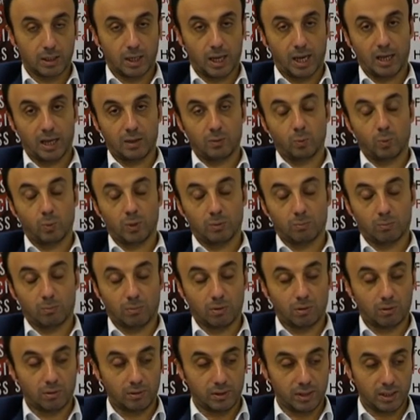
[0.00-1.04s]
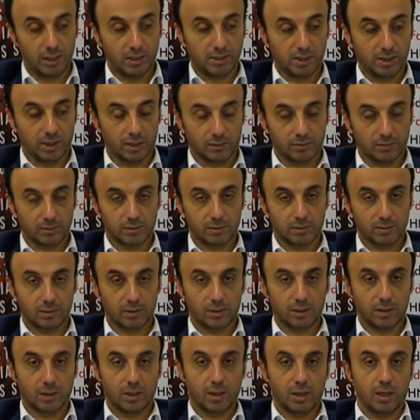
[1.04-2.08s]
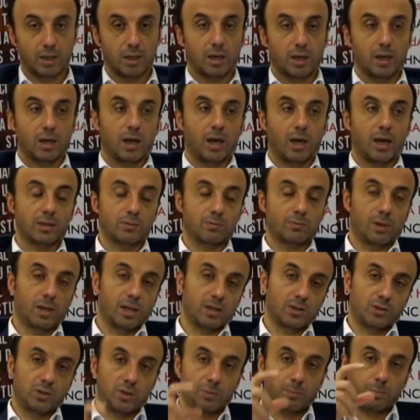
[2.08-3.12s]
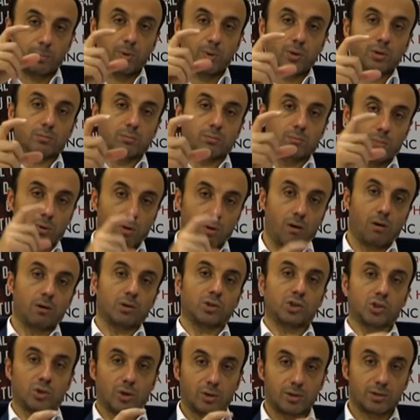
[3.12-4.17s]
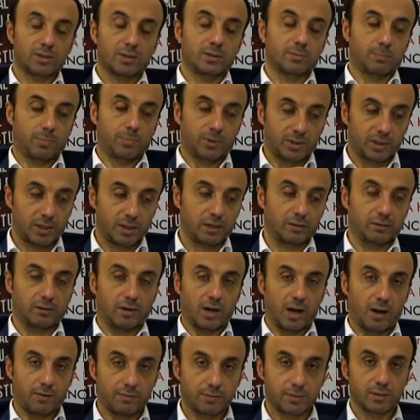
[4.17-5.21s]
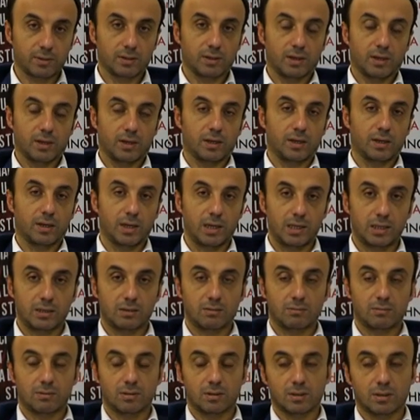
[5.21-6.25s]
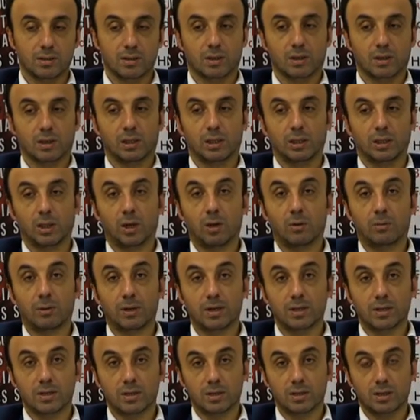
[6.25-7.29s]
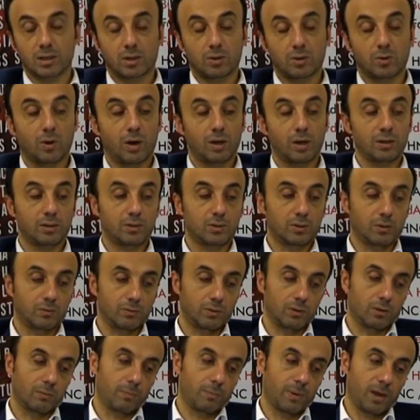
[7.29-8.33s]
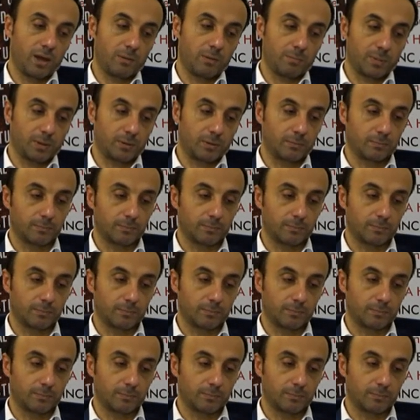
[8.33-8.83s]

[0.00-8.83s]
and with more details. As well as you put more short paragraphs, it lowers the quality of your paper.